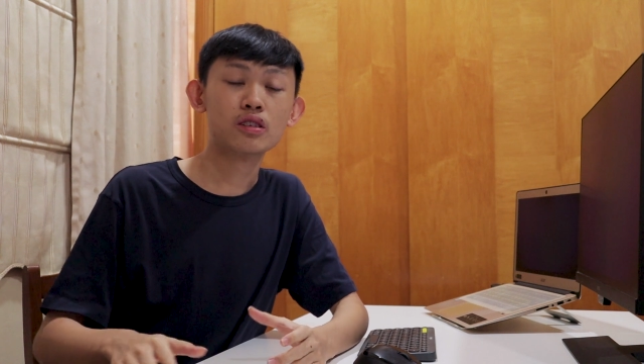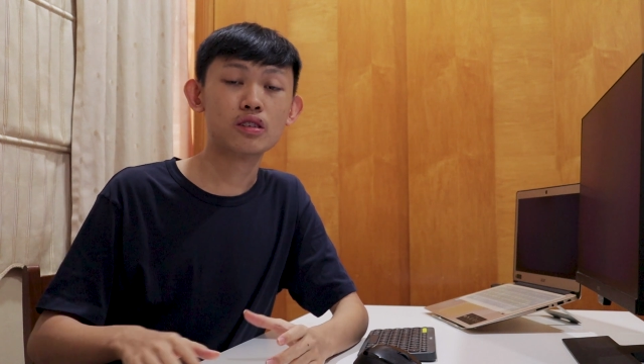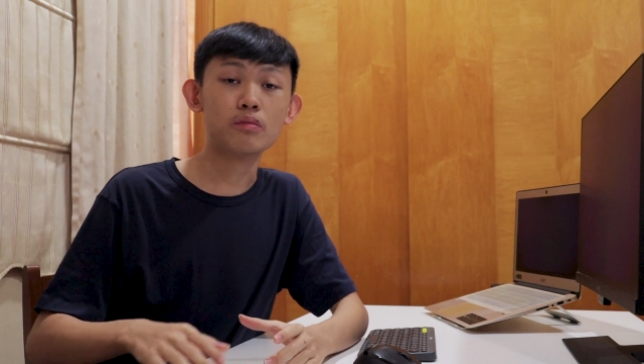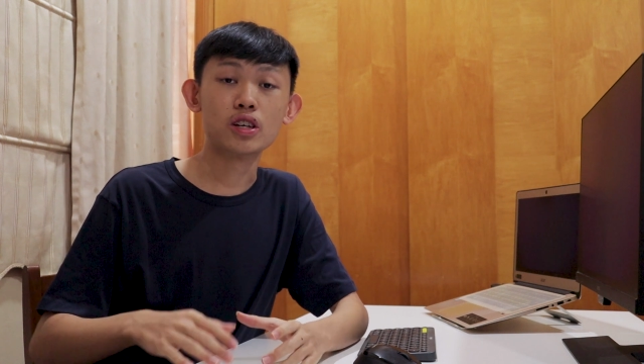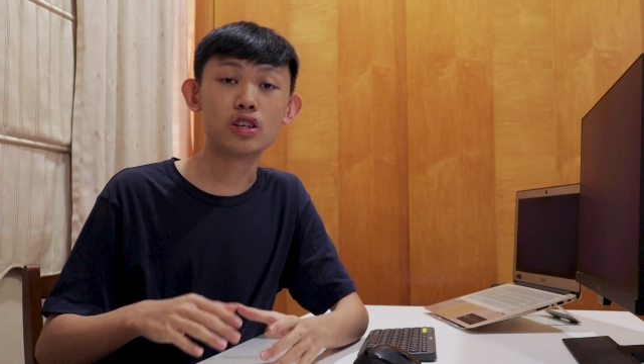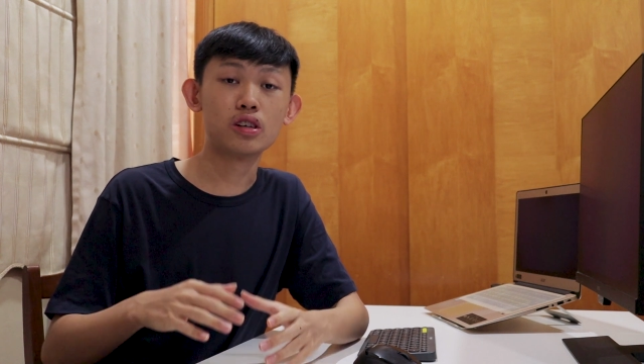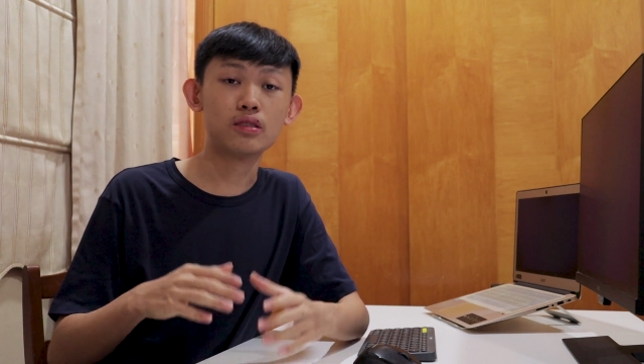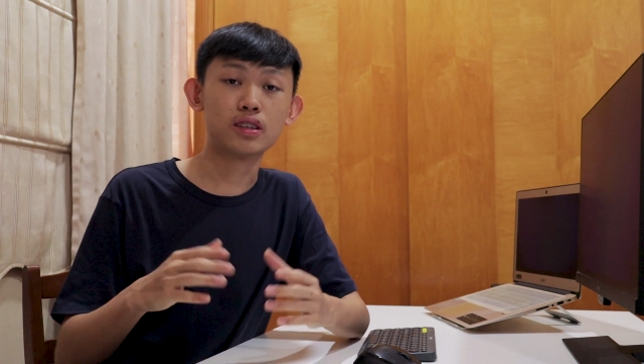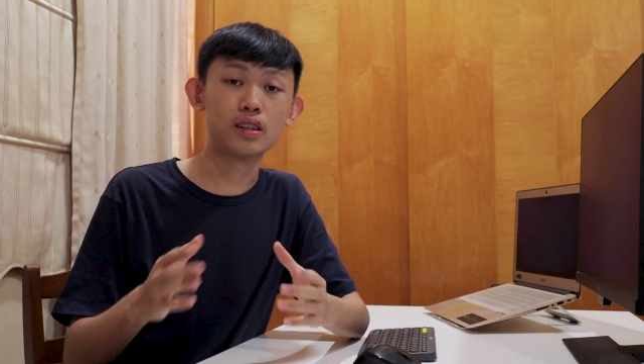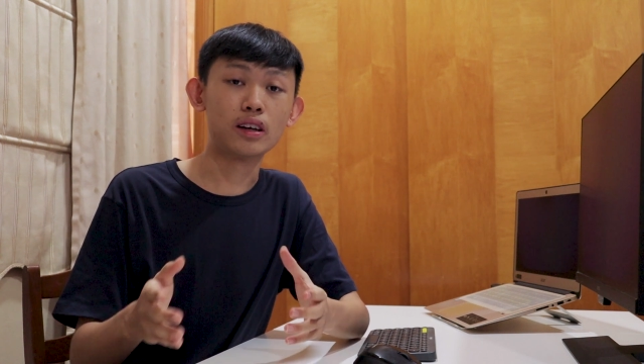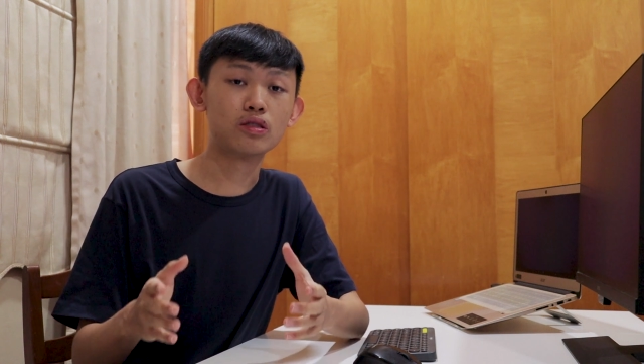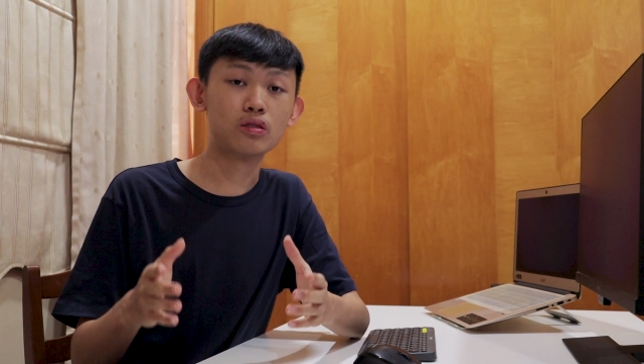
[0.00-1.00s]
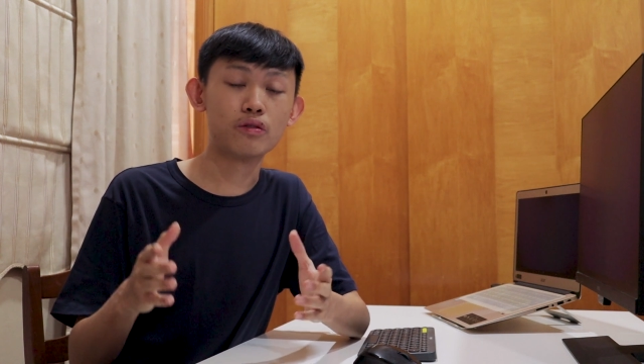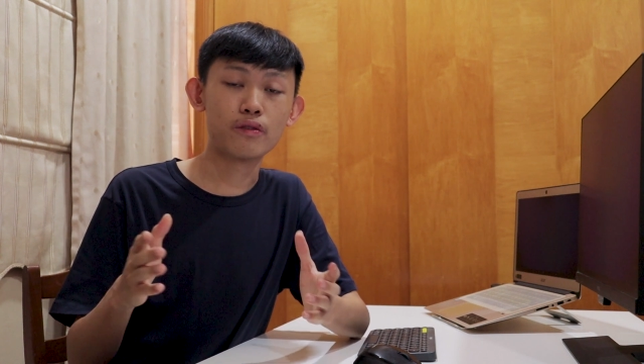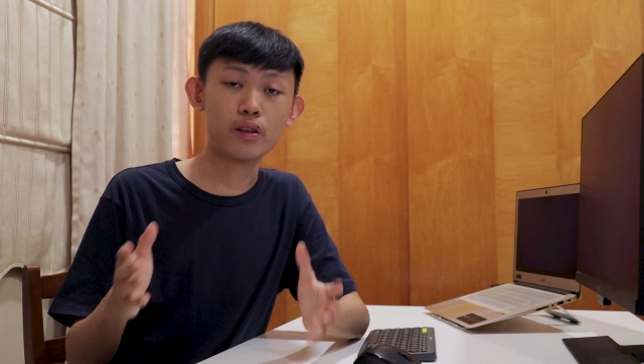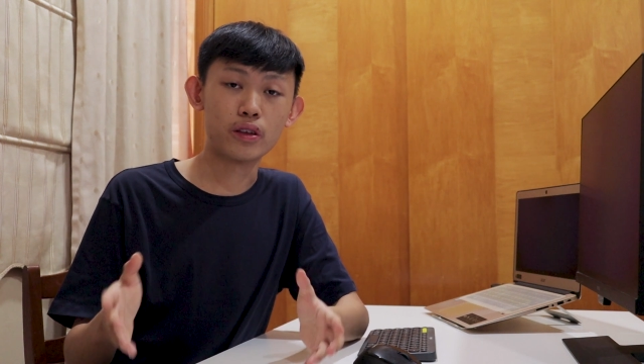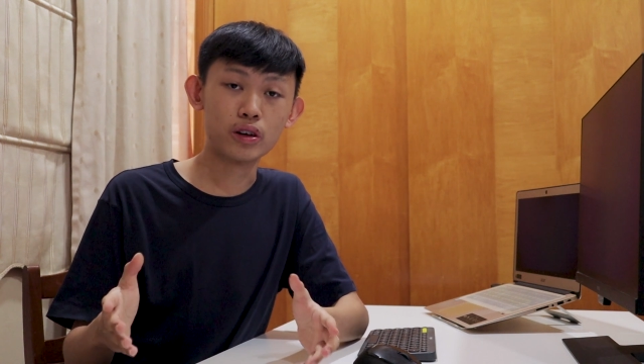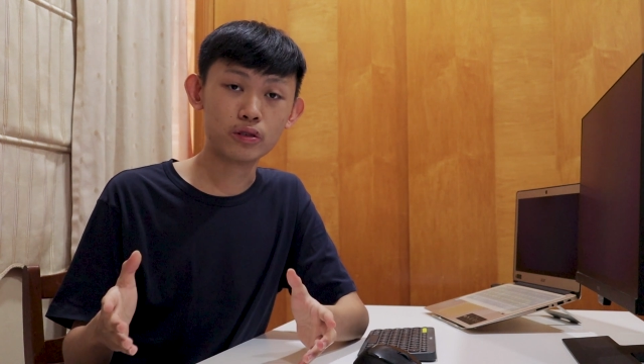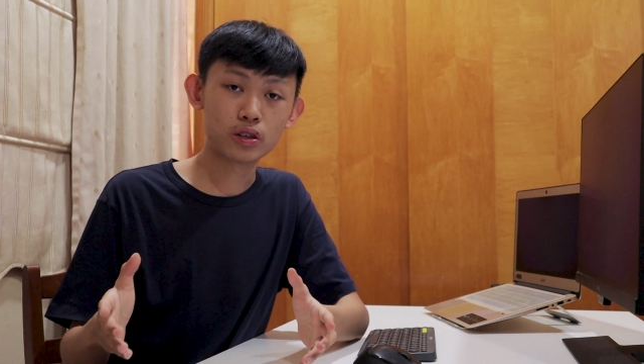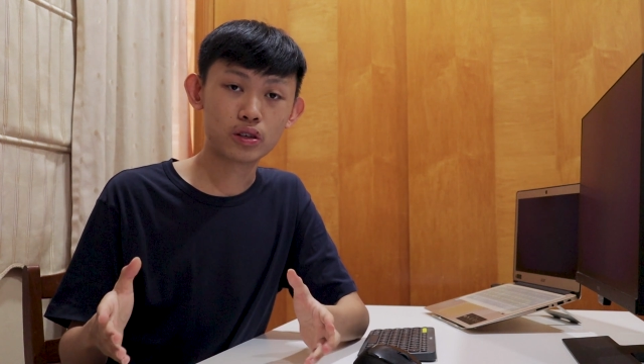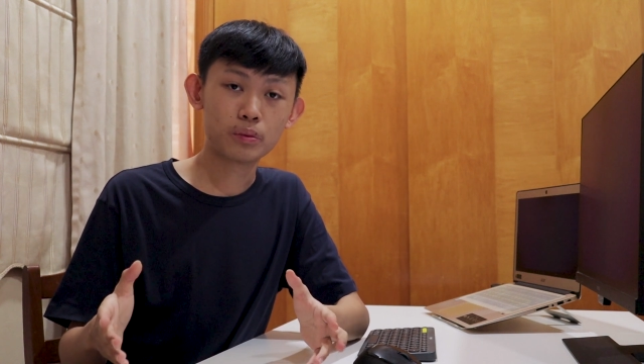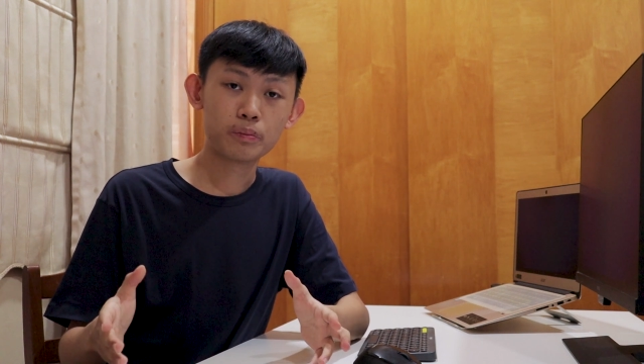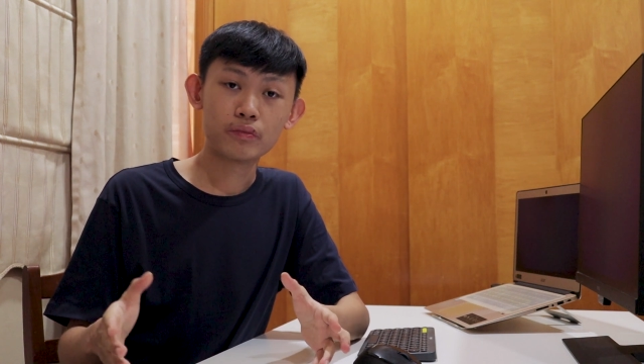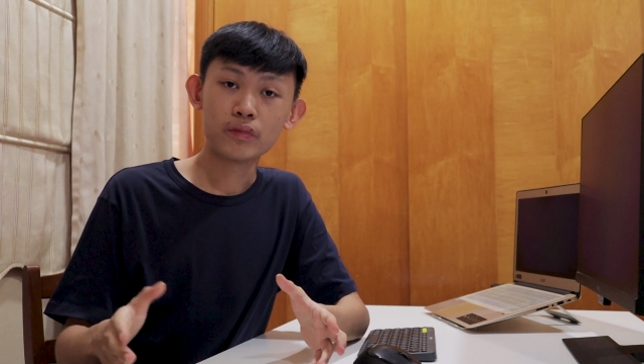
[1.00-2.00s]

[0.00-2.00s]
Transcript: so make sure you stay tuned for those.